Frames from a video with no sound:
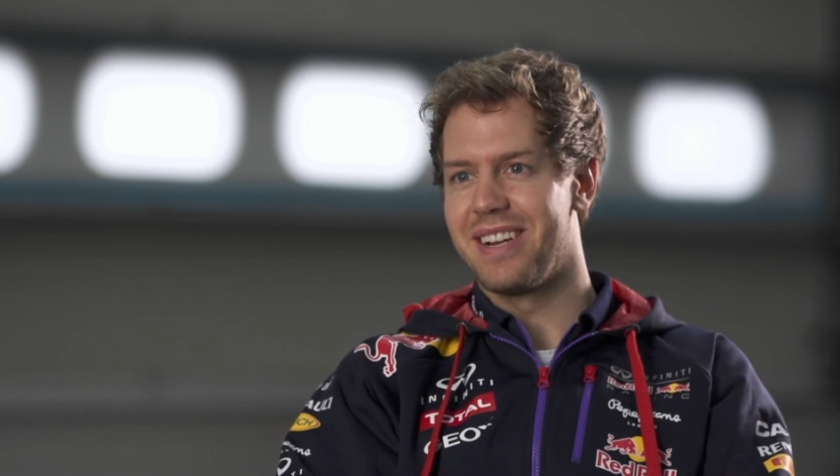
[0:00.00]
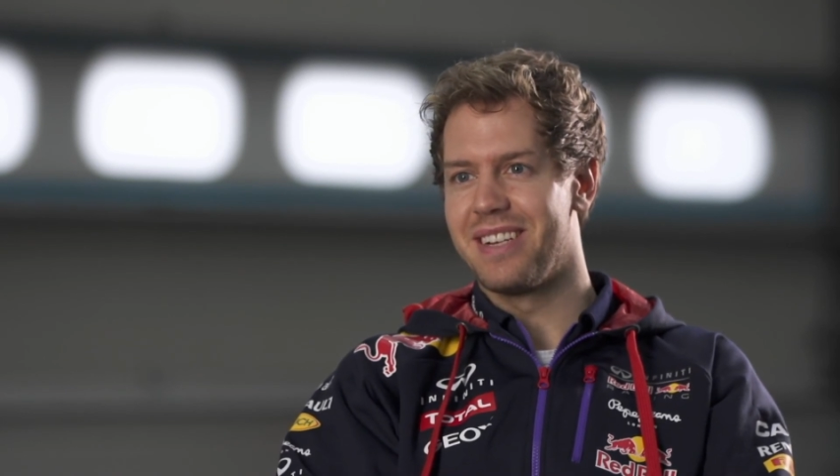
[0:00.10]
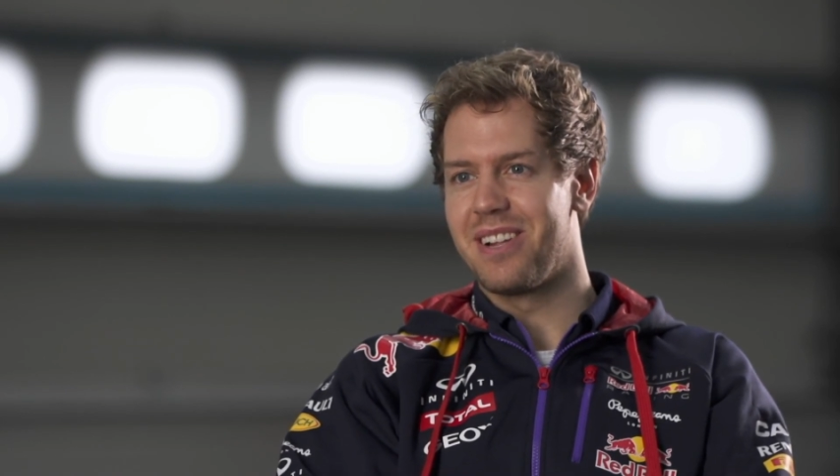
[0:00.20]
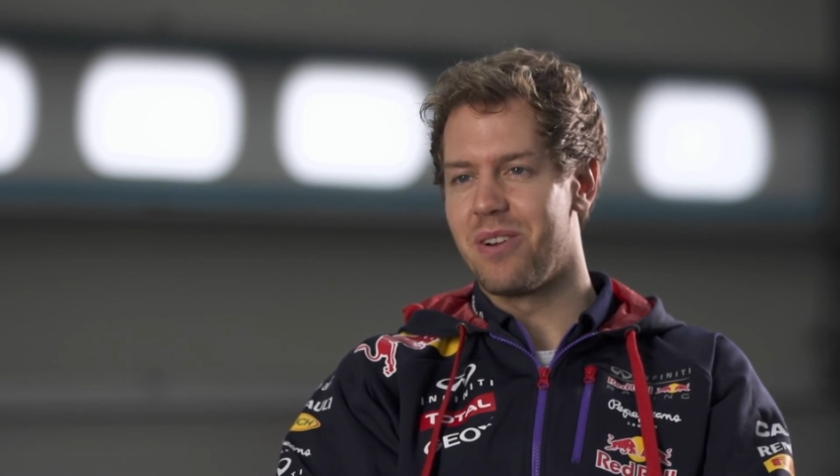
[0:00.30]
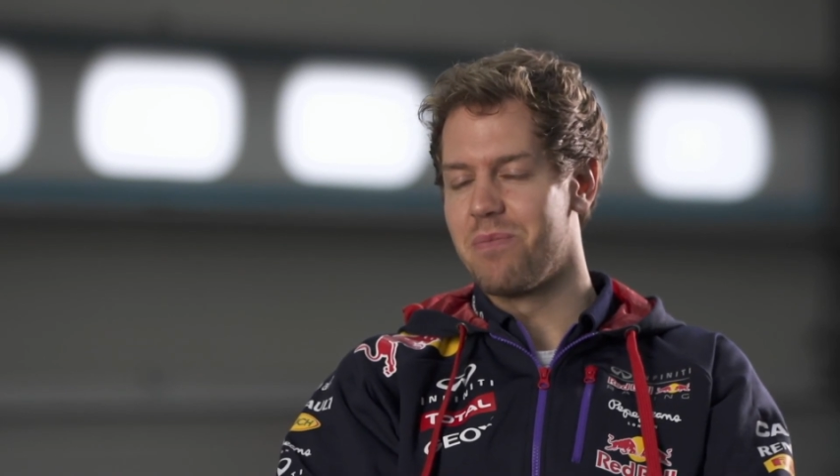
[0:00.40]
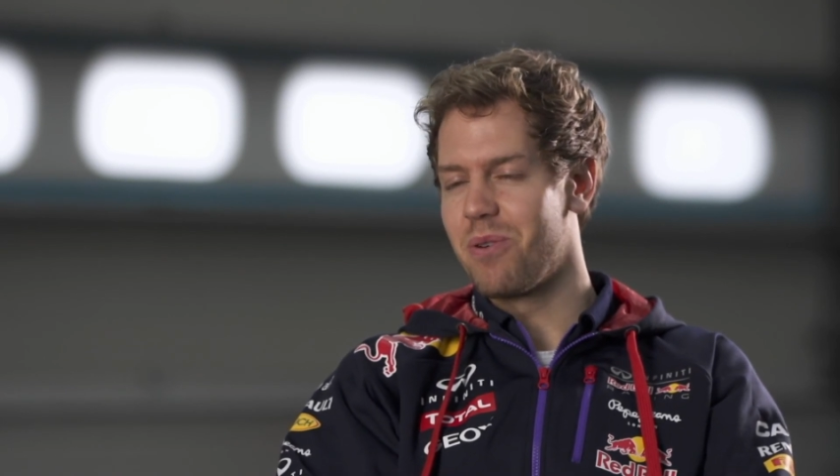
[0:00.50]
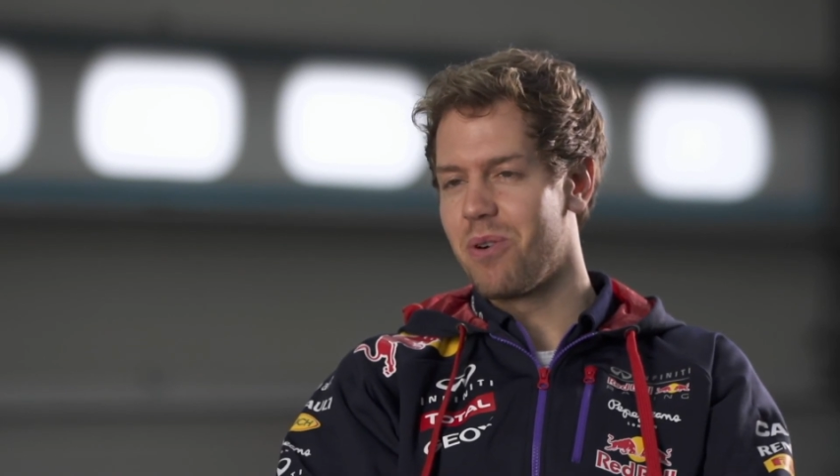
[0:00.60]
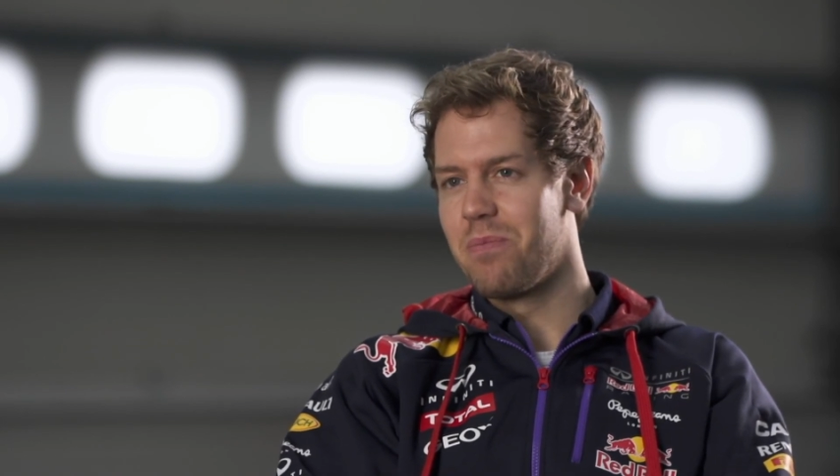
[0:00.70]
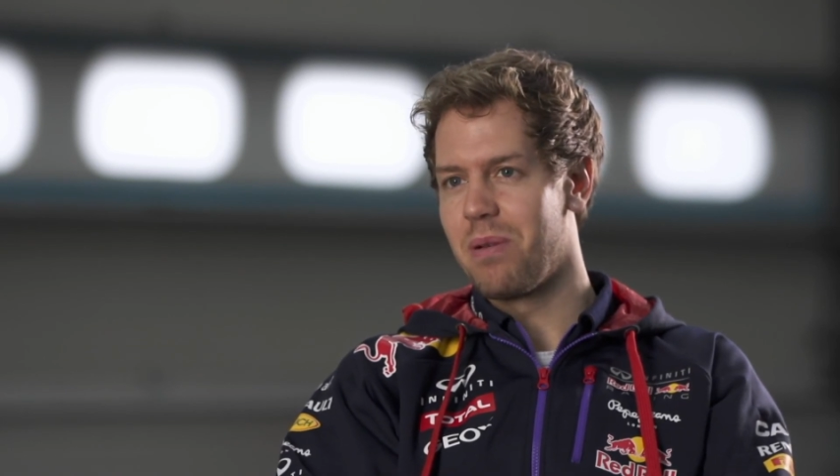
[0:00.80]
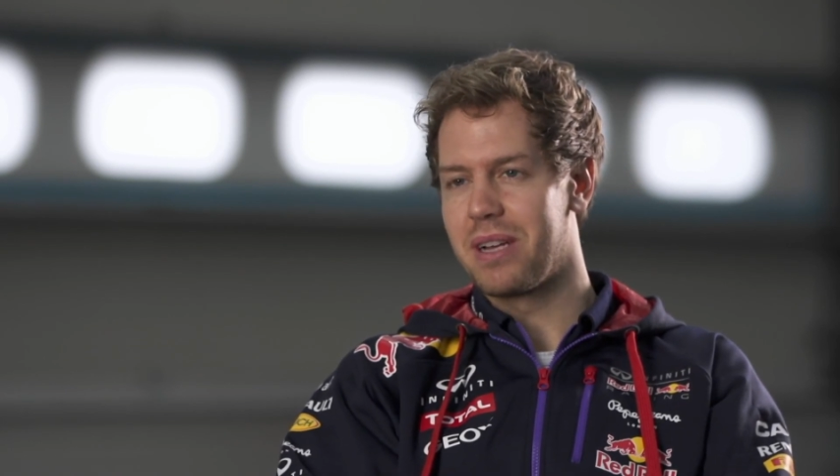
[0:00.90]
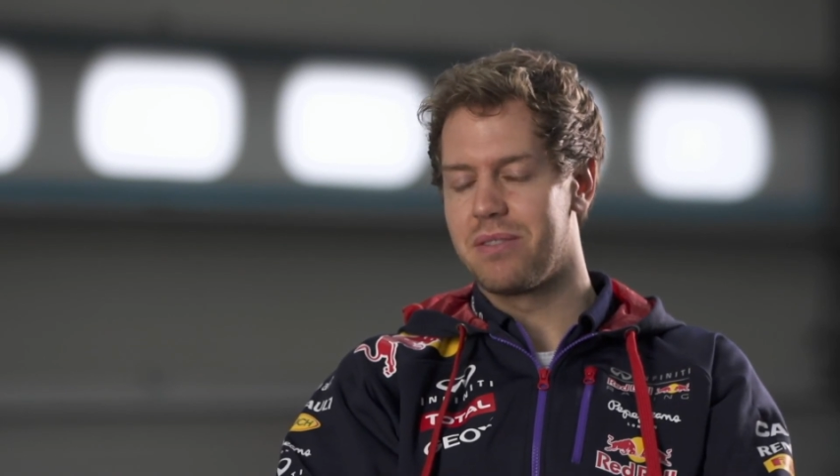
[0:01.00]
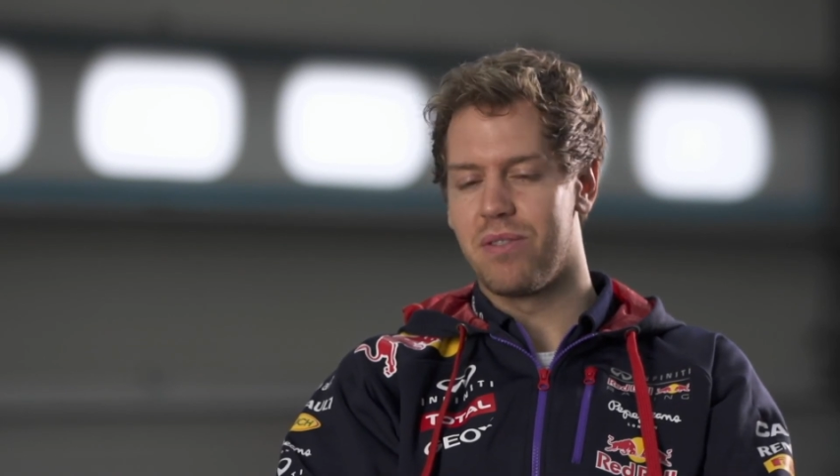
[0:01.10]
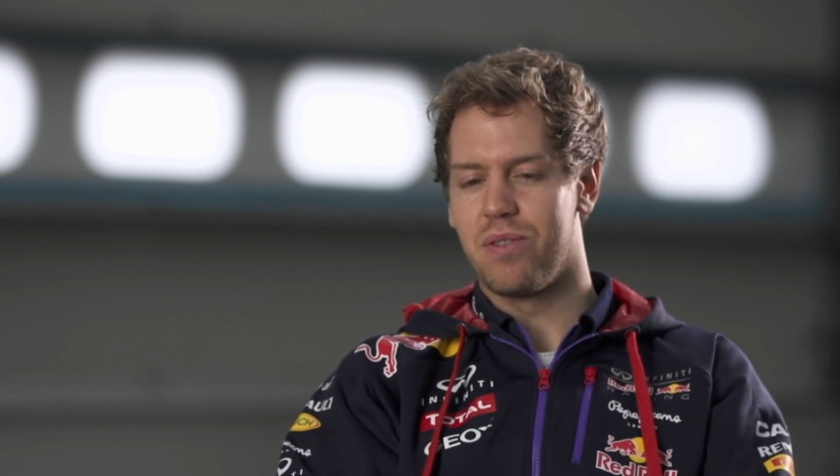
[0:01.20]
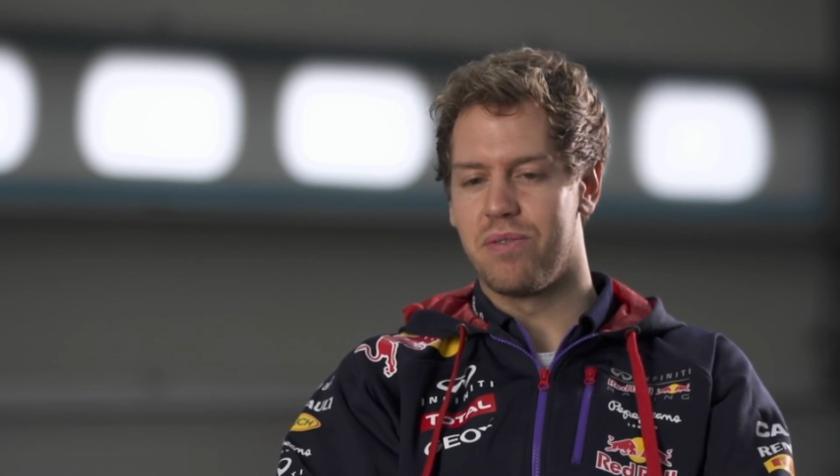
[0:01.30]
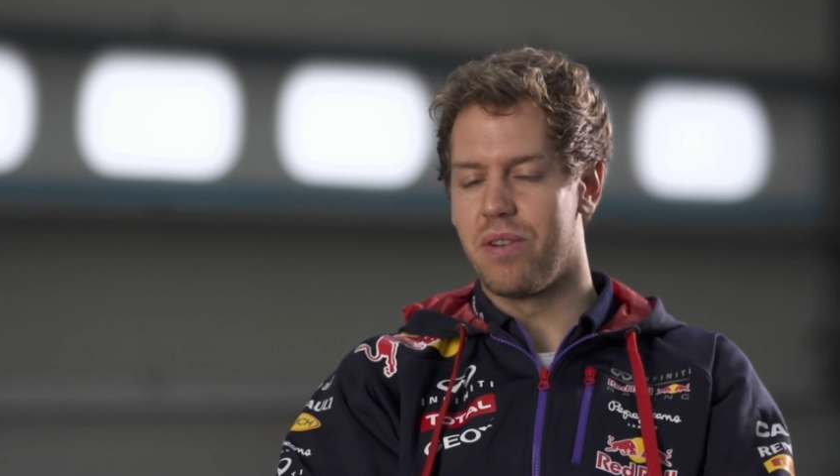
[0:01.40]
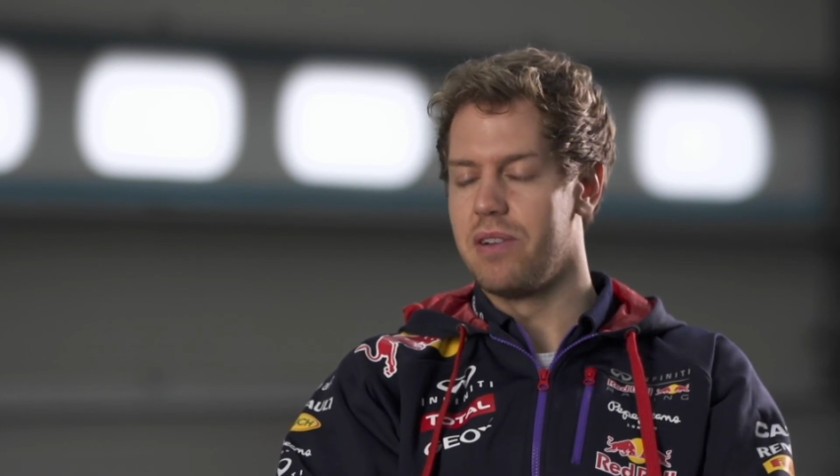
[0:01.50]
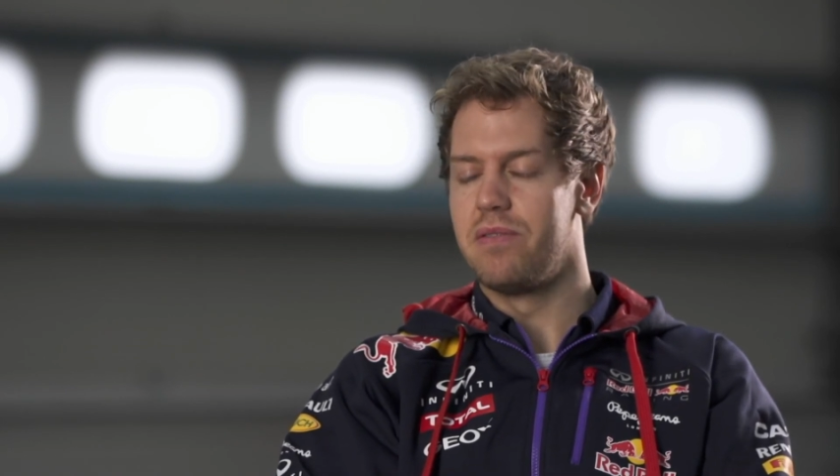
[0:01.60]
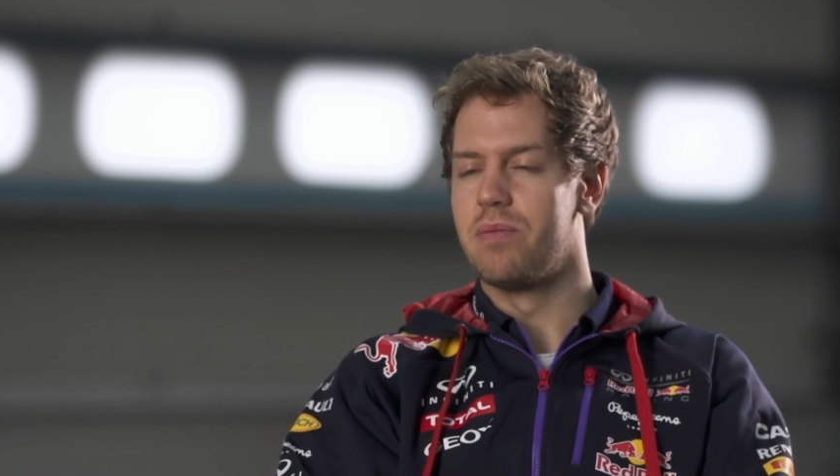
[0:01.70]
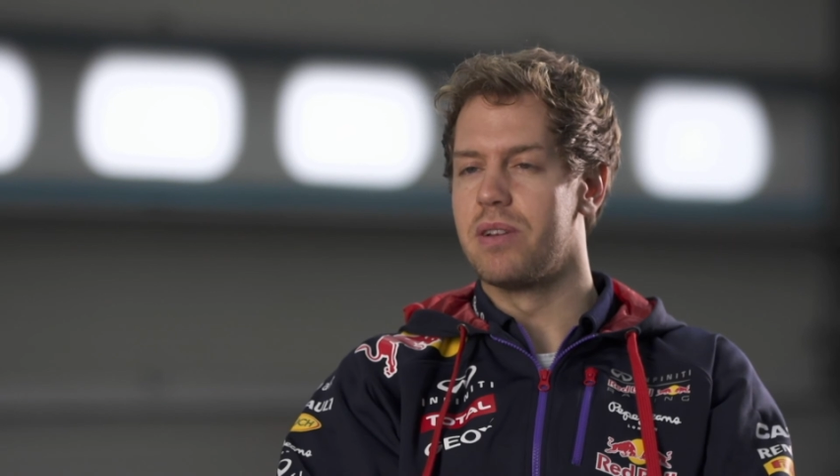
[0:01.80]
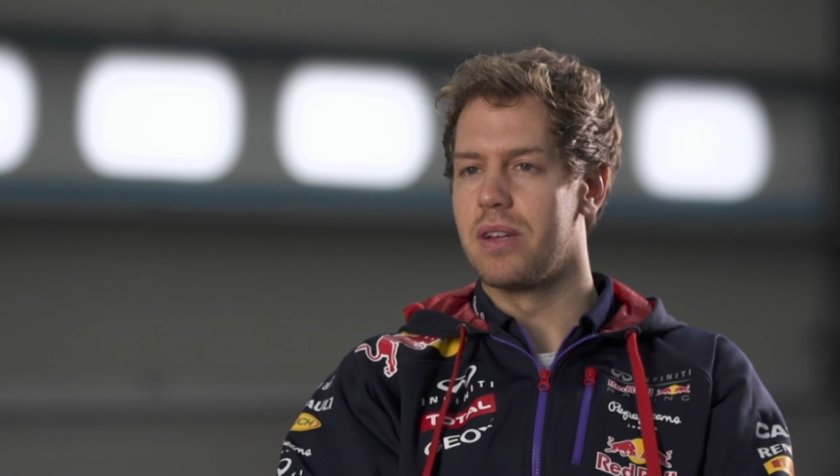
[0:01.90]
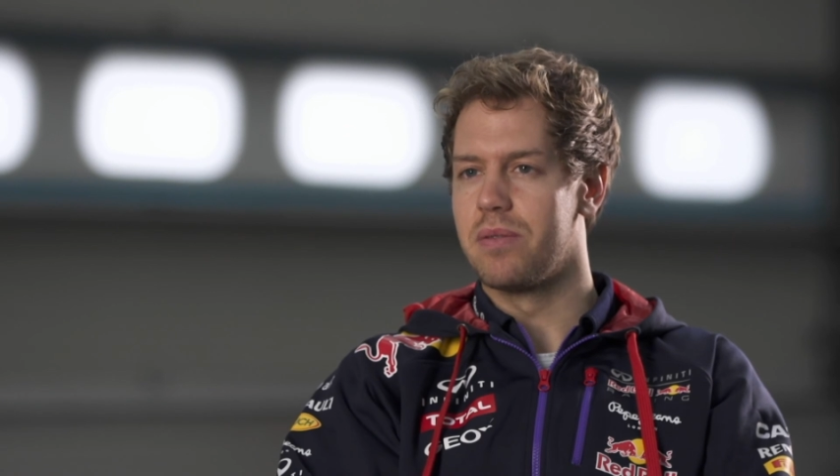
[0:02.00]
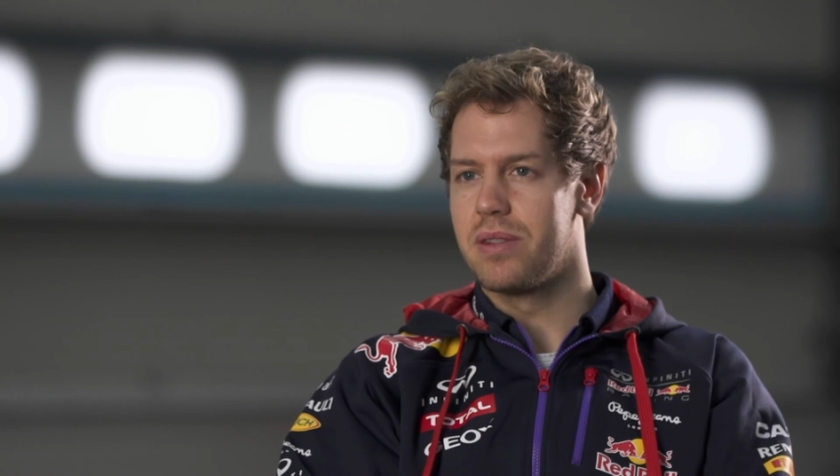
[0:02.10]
It's a lot more complex for everyone